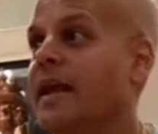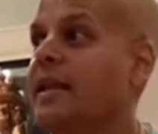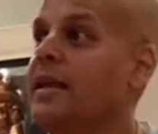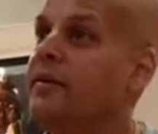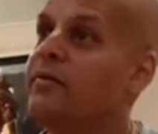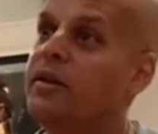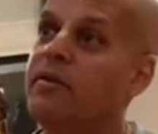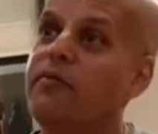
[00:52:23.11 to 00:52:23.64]
And
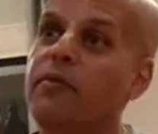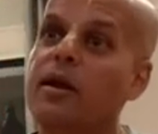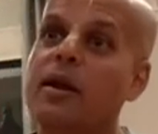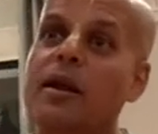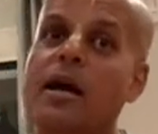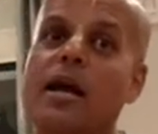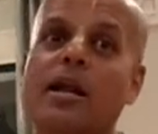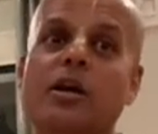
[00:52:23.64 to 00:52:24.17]
even if we
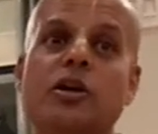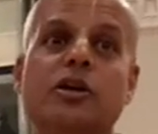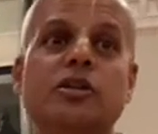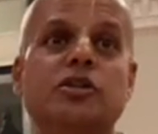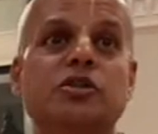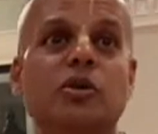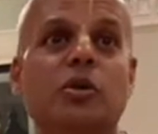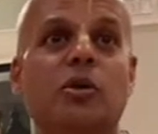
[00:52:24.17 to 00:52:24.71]
are not a
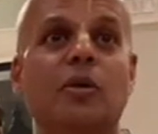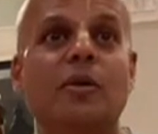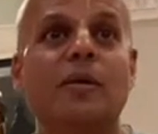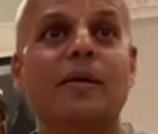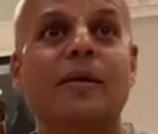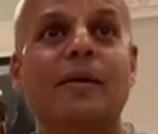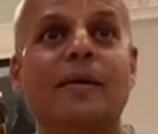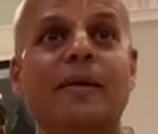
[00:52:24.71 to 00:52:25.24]
good soul,
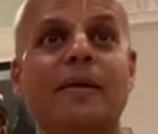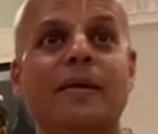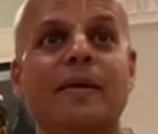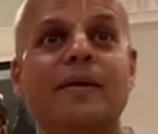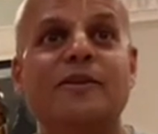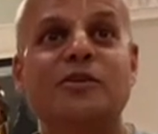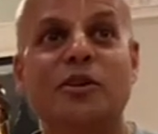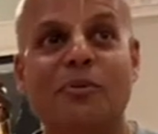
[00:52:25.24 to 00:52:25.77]

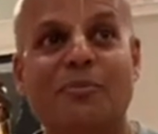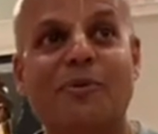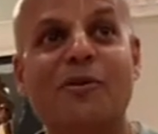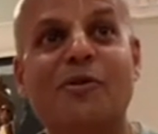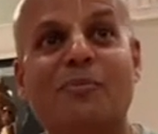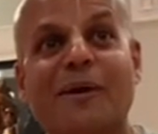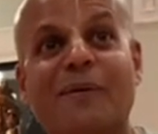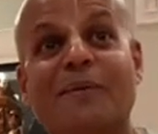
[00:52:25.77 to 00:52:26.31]
Srila
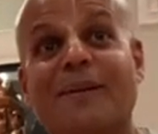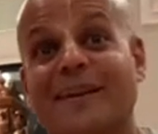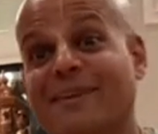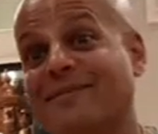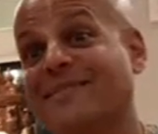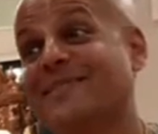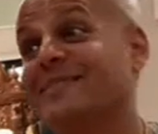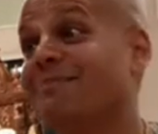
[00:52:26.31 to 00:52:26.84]
Prabhupada will
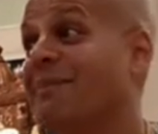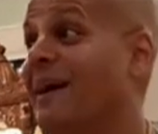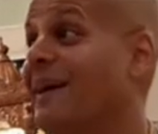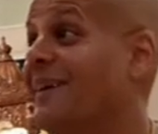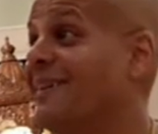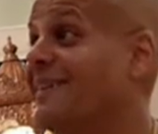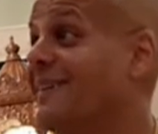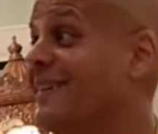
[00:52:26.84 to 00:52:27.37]
give us the
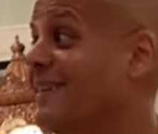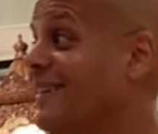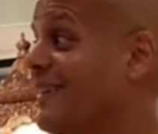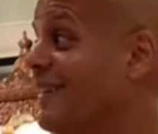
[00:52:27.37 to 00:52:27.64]
piety.